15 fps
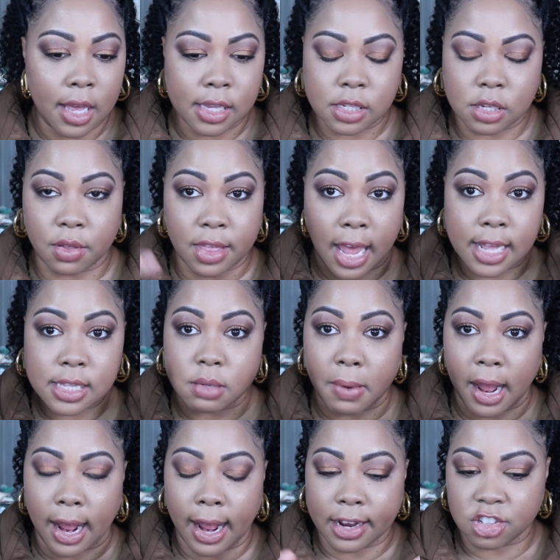So that's
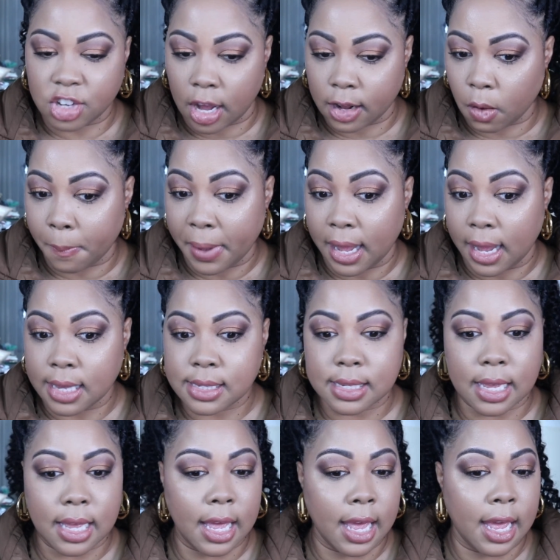my eyeshadow base,
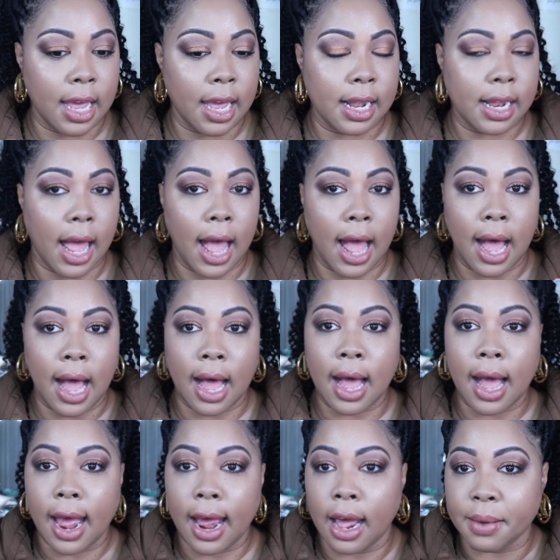and I
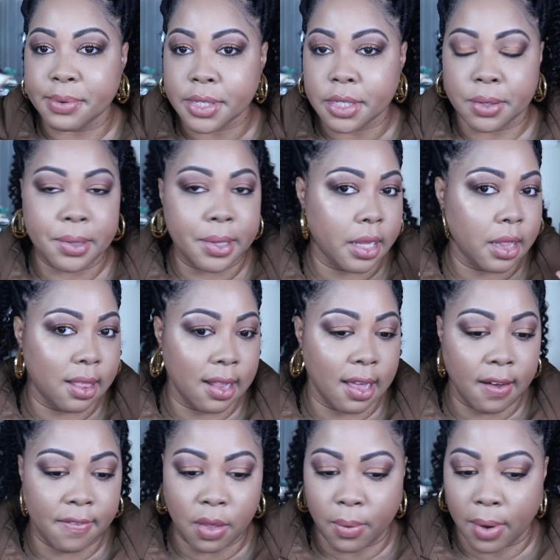absolutely
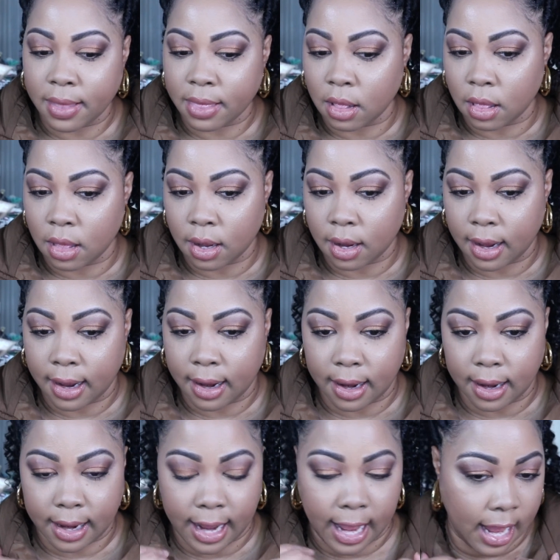love the way the look
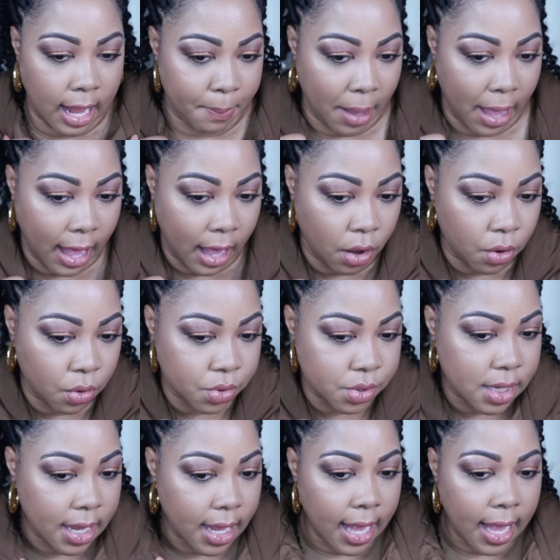came out.
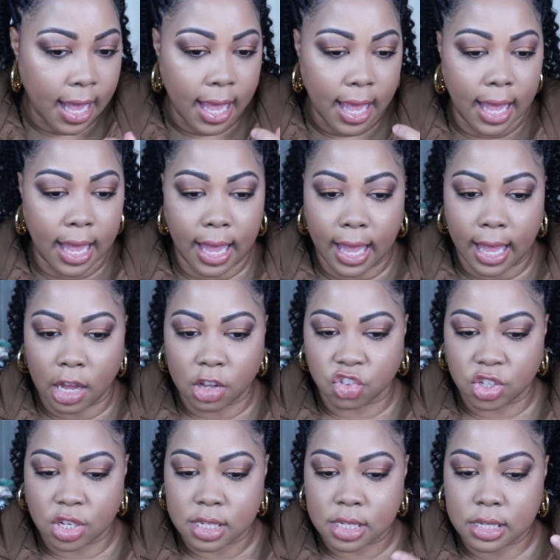It
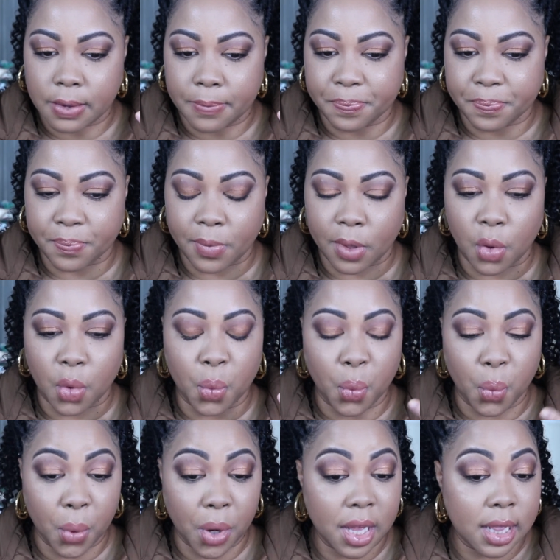just
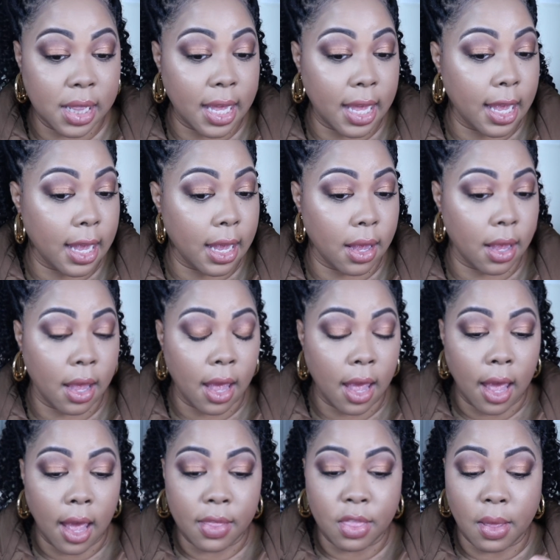really
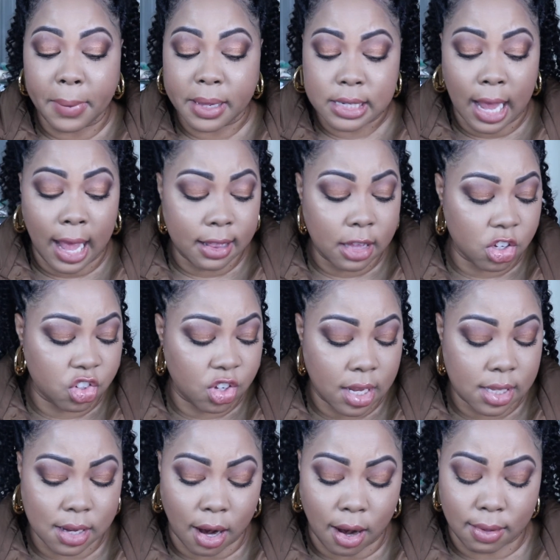the metallic
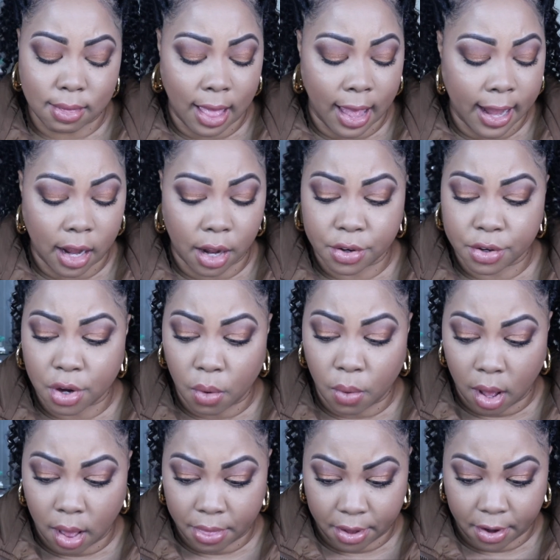shades are like no
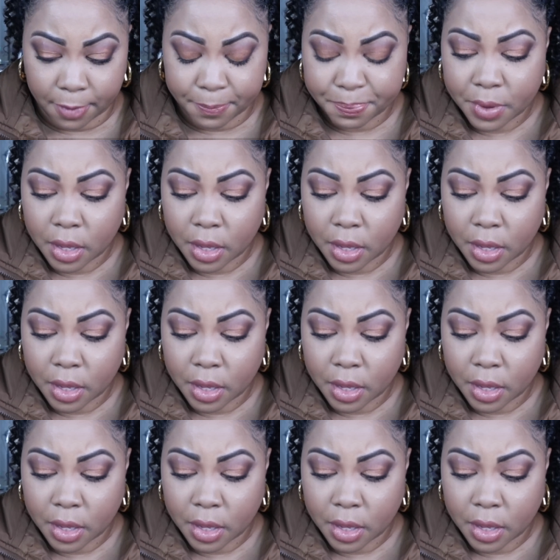other.